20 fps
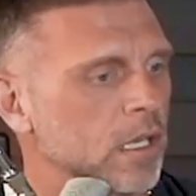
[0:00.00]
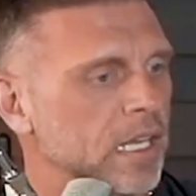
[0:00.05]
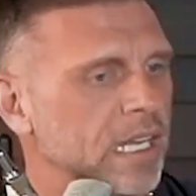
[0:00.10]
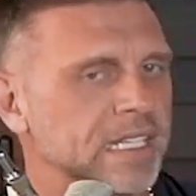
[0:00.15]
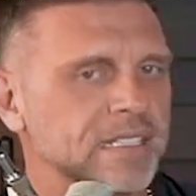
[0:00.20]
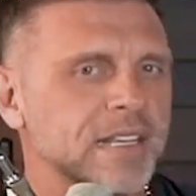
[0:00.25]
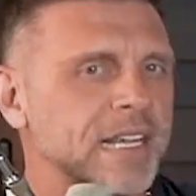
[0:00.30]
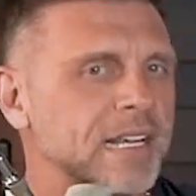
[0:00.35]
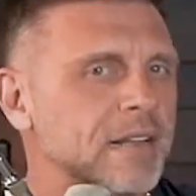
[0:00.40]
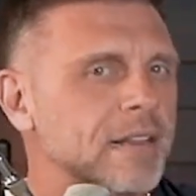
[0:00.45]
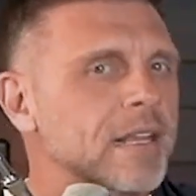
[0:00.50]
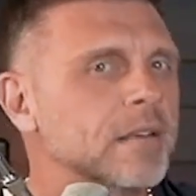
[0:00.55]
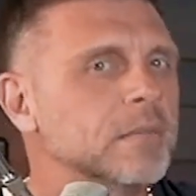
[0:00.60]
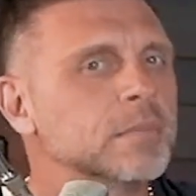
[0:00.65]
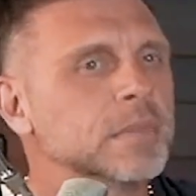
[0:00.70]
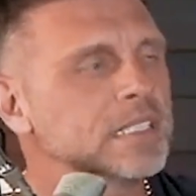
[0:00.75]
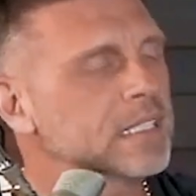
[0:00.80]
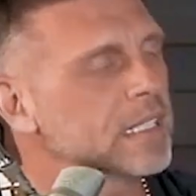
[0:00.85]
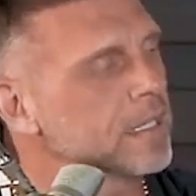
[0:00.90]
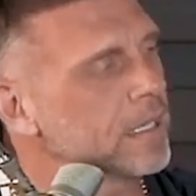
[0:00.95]
he's like
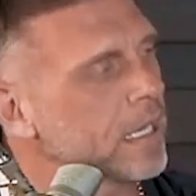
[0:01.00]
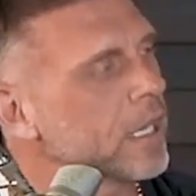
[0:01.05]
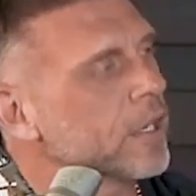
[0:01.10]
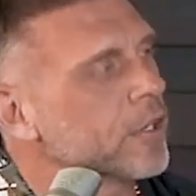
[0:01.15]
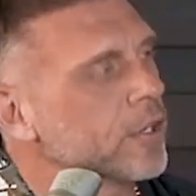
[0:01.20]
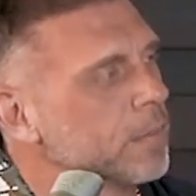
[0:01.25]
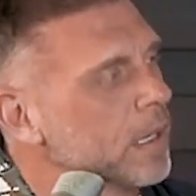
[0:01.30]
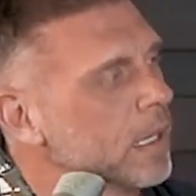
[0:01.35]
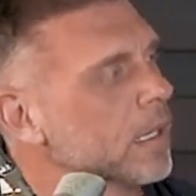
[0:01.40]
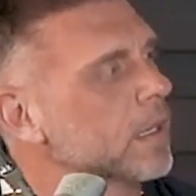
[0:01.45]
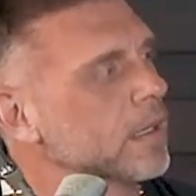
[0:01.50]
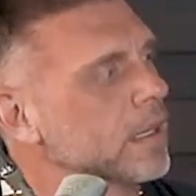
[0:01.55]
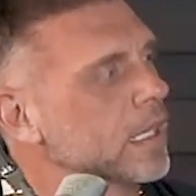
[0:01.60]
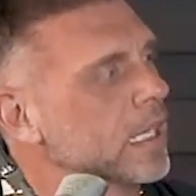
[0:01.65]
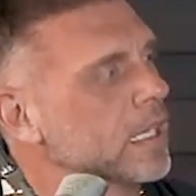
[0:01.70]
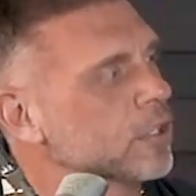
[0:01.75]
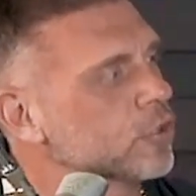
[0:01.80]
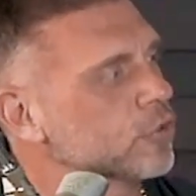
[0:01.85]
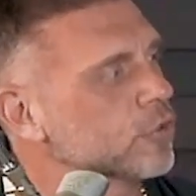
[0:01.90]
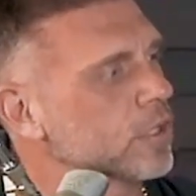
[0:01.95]
letting me see the underbelly of
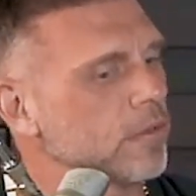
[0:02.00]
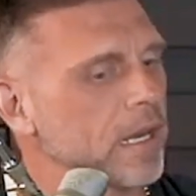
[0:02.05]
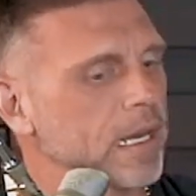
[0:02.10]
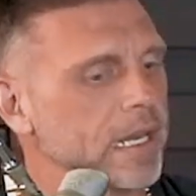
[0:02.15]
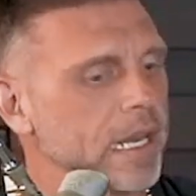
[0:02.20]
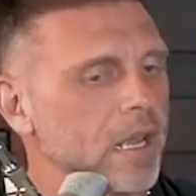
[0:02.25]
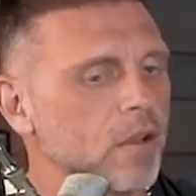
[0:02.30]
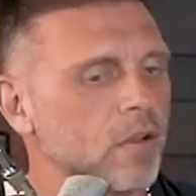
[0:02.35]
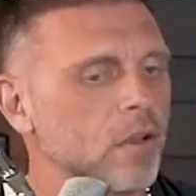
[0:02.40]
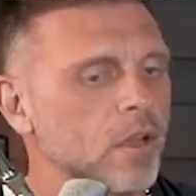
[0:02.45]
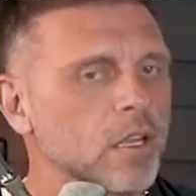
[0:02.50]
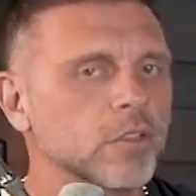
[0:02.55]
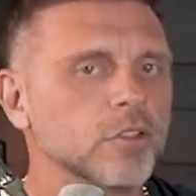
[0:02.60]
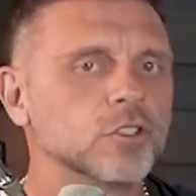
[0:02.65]
the industry right now.